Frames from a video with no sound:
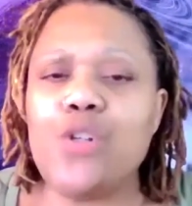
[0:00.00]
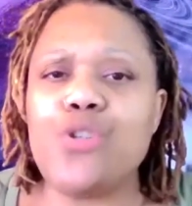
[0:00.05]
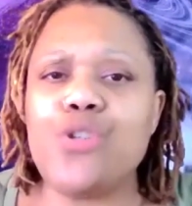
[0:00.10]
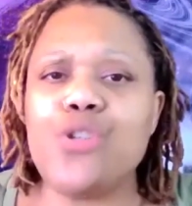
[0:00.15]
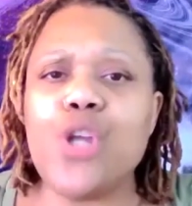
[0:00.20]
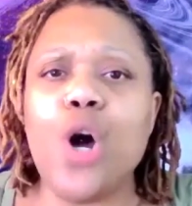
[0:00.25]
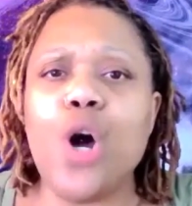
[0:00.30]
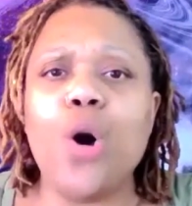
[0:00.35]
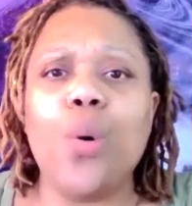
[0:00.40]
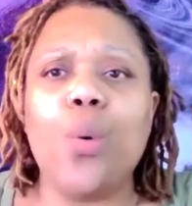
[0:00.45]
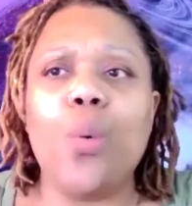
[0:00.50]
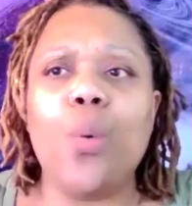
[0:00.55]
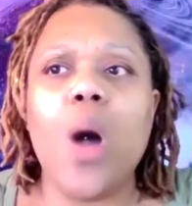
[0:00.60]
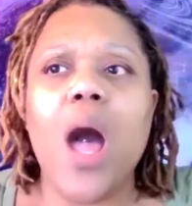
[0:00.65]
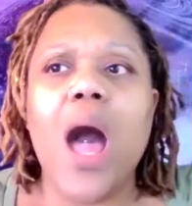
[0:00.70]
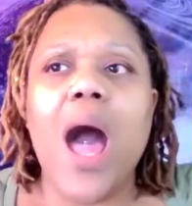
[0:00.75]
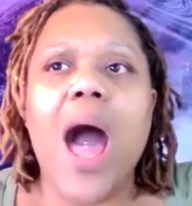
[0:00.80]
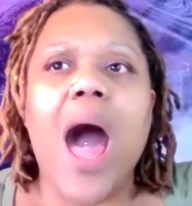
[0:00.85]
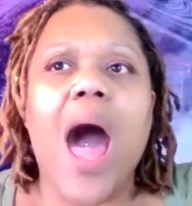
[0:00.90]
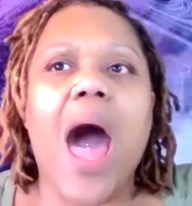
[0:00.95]
So
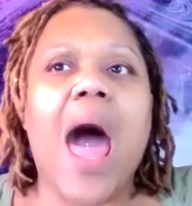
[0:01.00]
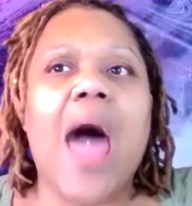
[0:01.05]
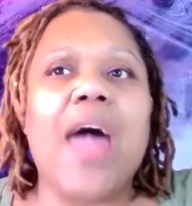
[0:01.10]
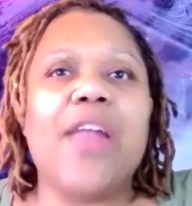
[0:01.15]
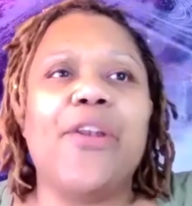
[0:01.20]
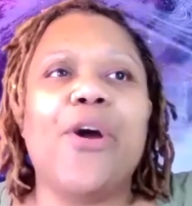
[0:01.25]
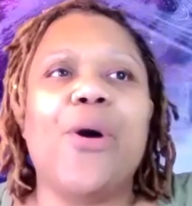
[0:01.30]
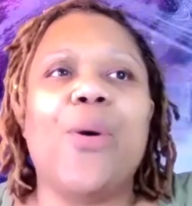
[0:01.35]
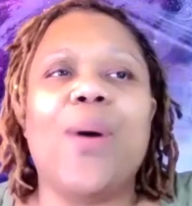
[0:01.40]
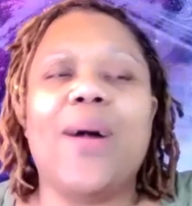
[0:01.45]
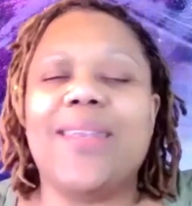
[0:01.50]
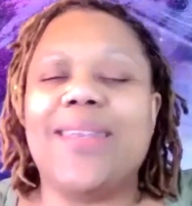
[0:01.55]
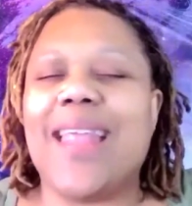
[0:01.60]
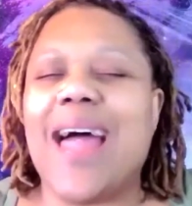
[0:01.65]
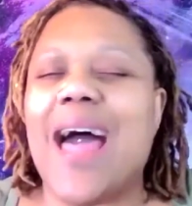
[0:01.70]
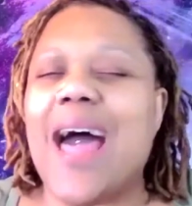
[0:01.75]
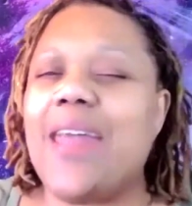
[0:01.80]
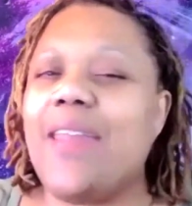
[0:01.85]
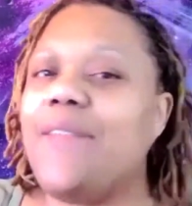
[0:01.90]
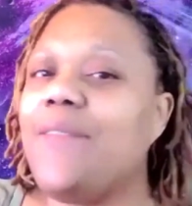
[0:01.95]
I know a
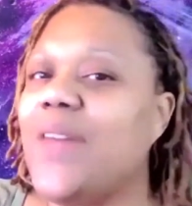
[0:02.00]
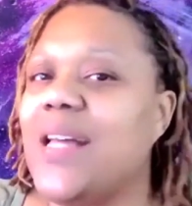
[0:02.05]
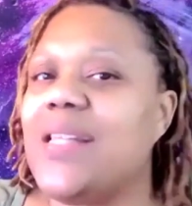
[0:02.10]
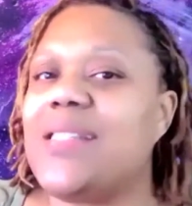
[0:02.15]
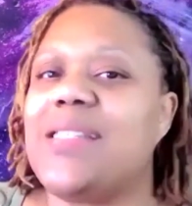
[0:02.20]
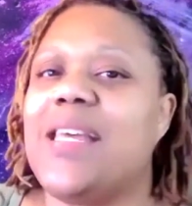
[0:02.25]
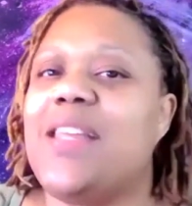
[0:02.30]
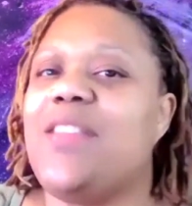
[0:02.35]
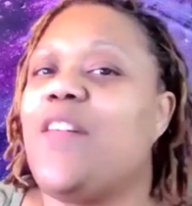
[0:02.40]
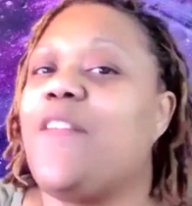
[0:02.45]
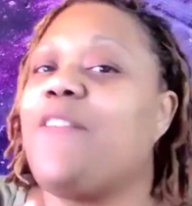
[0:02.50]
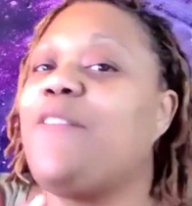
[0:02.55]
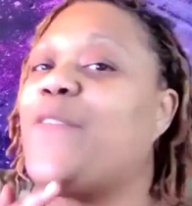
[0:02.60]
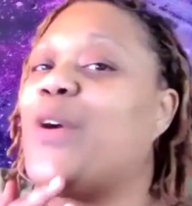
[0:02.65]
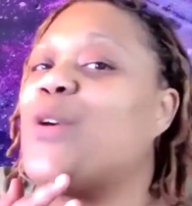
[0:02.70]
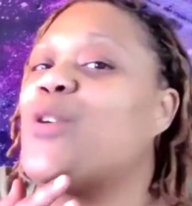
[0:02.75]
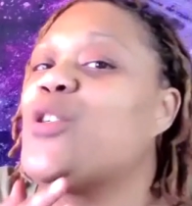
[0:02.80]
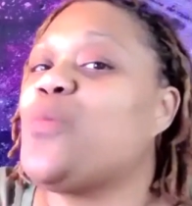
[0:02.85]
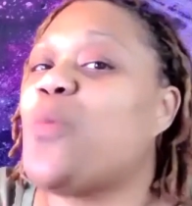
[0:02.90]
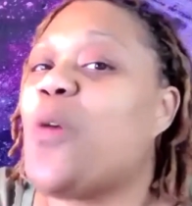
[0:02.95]
lot of us in the
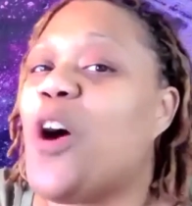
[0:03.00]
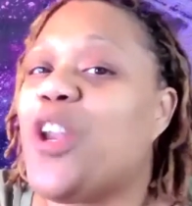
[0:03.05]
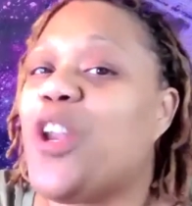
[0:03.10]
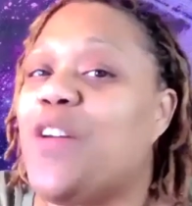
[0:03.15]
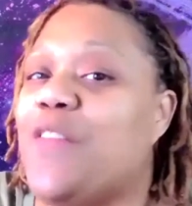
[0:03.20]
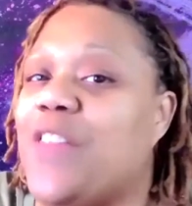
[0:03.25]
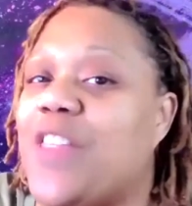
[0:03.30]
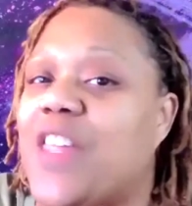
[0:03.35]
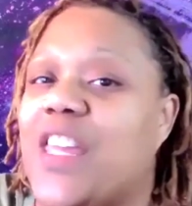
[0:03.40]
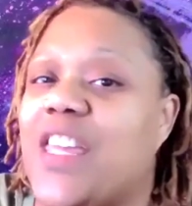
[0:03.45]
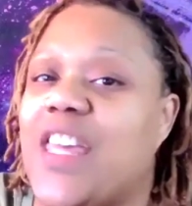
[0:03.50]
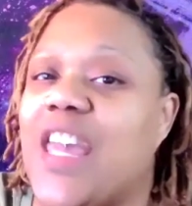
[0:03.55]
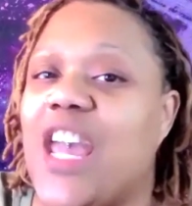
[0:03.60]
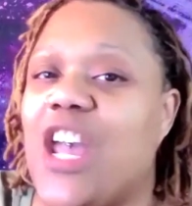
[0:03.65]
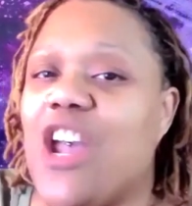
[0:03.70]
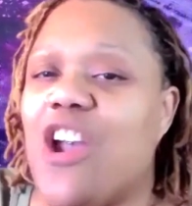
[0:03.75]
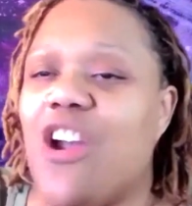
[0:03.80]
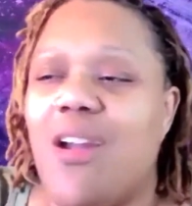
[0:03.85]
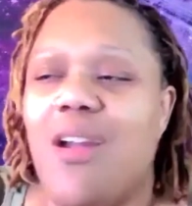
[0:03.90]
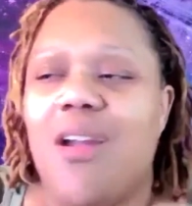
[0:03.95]
first part of the
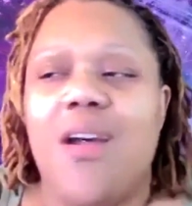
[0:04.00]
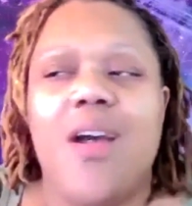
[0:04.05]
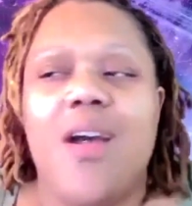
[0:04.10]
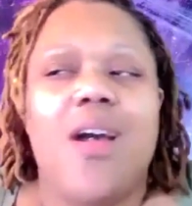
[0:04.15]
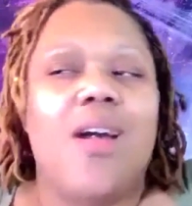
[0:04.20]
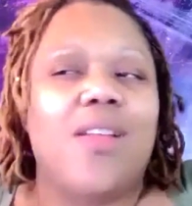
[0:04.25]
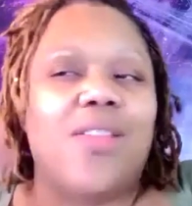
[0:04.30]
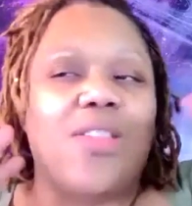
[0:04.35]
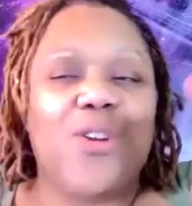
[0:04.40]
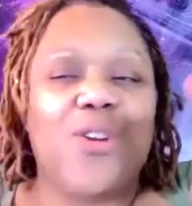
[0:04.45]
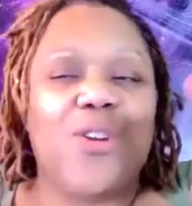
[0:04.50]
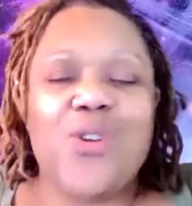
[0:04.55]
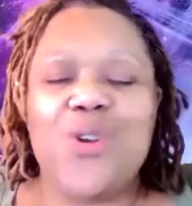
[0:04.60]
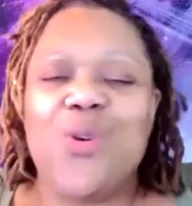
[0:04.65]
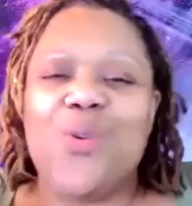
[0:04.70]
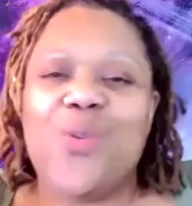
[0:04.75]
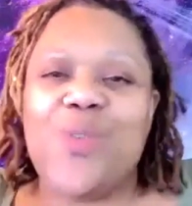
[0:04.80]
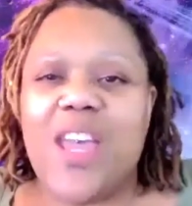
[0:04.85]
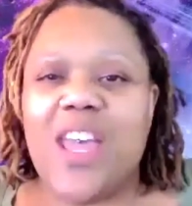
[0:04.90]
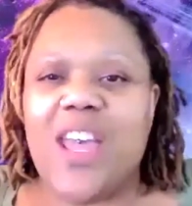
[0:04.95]
year, the
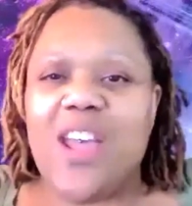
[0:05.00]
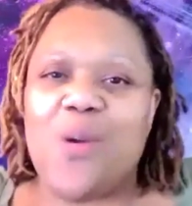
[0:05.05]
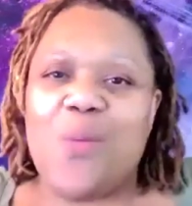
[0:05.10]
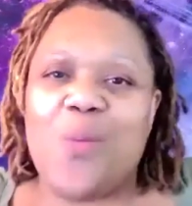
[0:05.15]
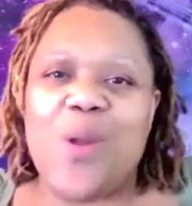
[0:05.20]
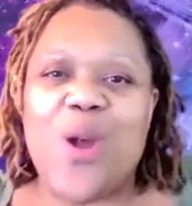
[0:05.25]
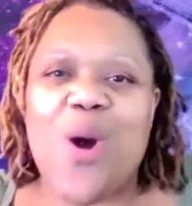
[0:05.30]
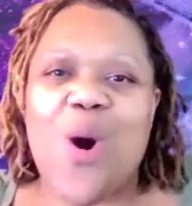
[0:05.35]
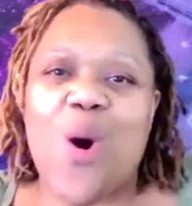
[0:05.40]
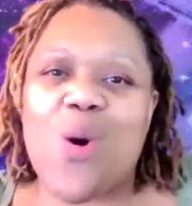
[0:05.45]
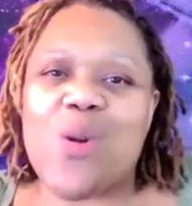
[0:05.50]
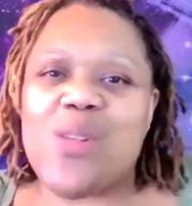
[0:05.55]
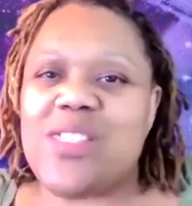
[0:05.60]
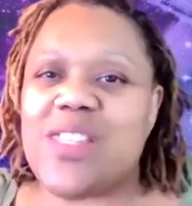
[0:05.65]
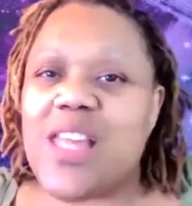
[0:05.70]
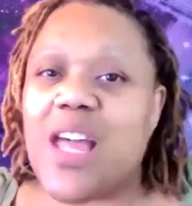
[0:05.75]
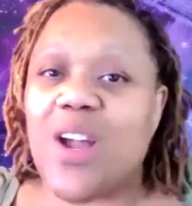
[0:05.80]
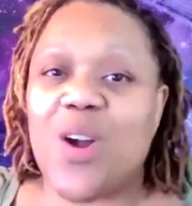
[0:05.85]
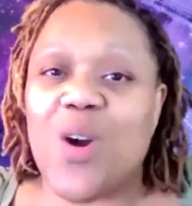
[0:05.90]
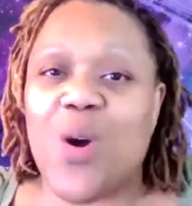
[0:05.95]
new year, we all
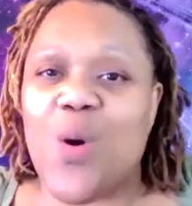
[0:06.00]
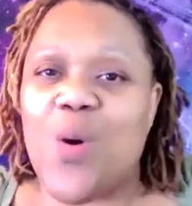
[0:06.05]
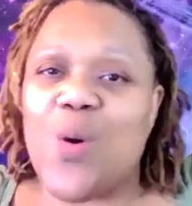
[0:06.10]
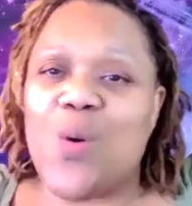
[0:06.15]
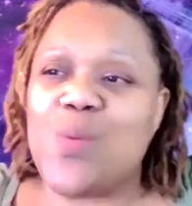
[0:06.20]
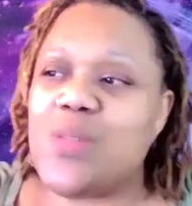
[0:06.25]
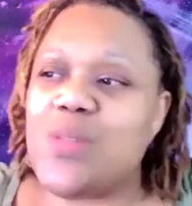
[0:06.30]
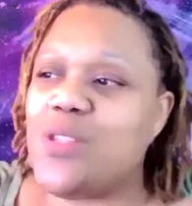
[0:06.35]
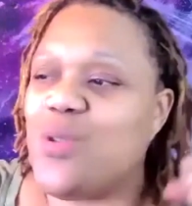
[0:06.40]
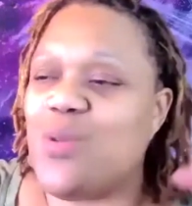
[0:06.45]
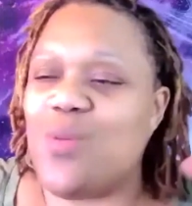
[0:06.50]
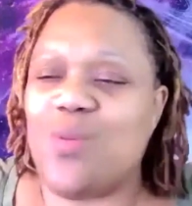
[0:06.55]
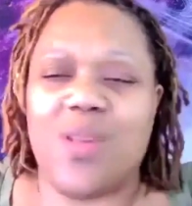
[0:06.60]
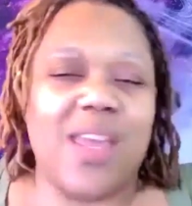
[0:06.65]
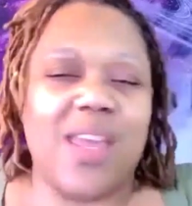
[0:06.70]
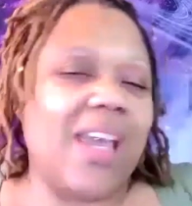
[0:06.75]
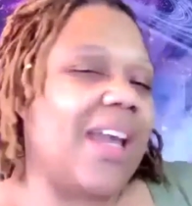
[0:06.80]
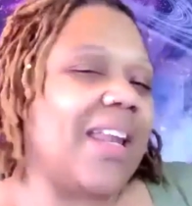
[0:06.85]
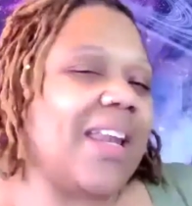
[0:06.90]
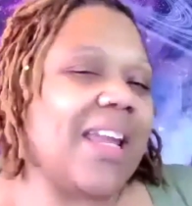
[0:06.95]
set goals to
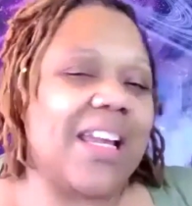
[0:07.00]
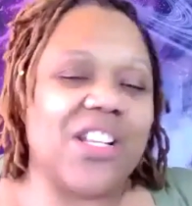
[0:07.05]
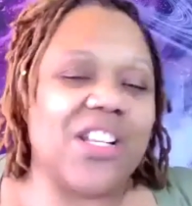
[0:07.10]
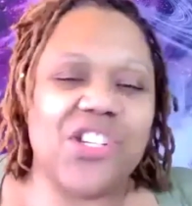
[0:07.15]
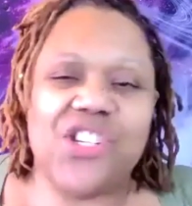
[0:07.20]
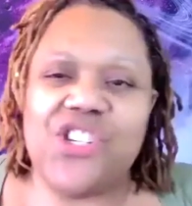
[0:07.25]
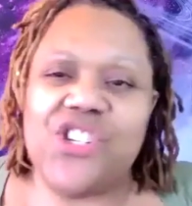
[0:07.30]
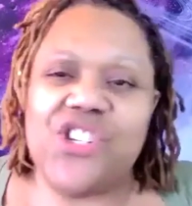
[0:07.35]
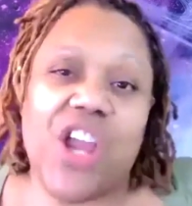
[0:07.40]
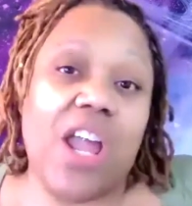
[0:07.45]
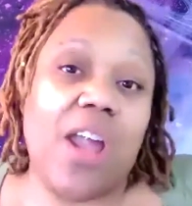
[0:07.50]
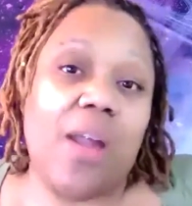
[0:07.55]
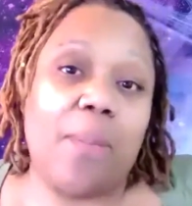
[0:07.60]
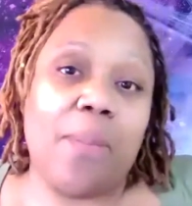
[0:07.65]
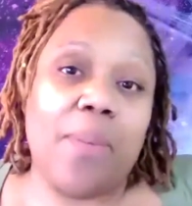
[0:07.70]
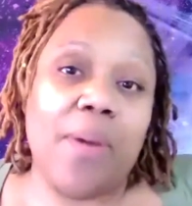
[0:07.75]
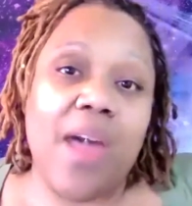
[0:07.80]
get in shape